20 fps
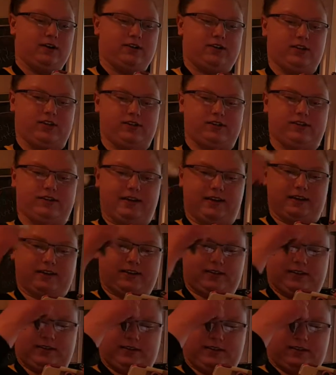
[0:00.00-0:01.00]
just
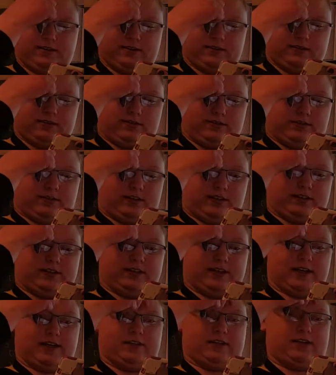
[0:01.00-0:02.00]
six
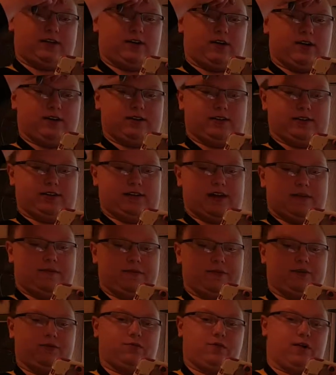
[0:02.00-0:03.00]
on
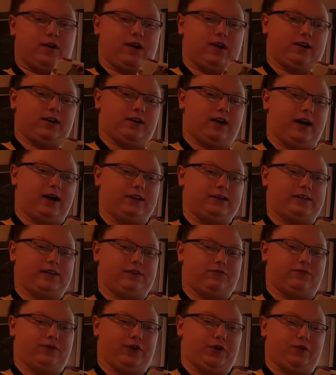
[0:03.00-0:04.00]
December 1,
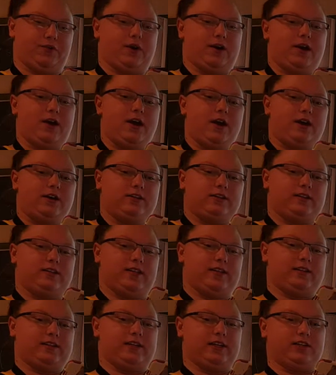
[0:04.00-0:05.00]
1941, just
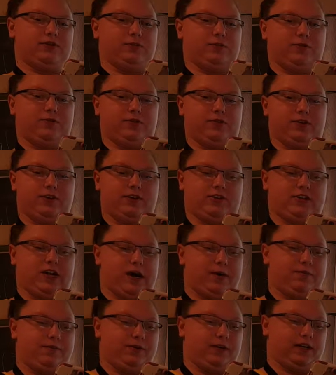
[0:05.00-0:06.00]
6 days before the
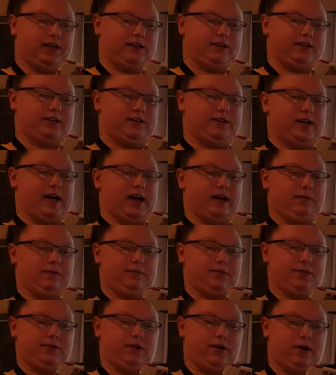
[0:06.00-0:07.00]
Japanese
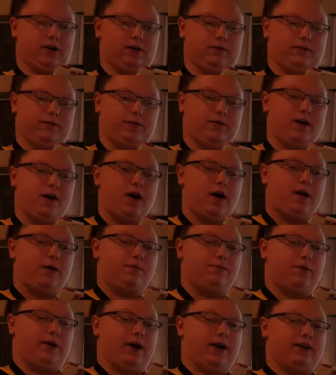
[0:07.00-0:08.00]
attacked Pearl Harbor
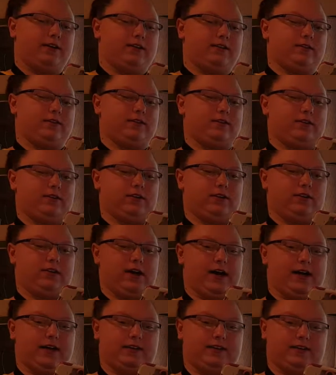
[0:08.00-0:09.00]
brought the
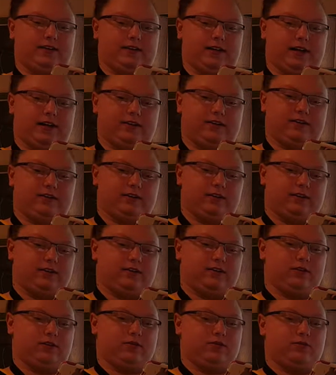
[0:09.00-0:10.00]
United States
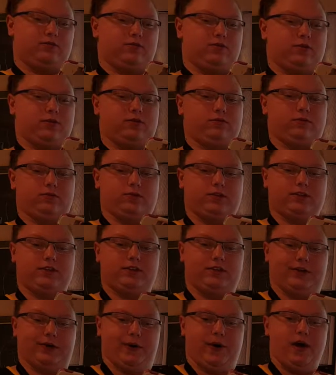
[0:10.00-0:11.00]
into World War
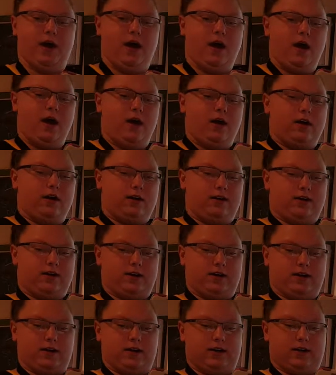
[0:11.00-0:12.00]
II.
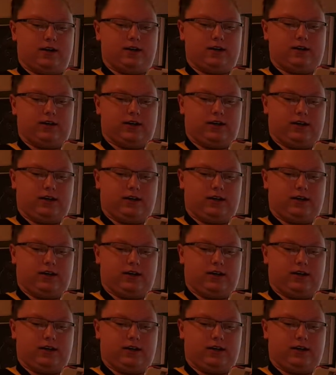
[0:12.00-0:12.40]
The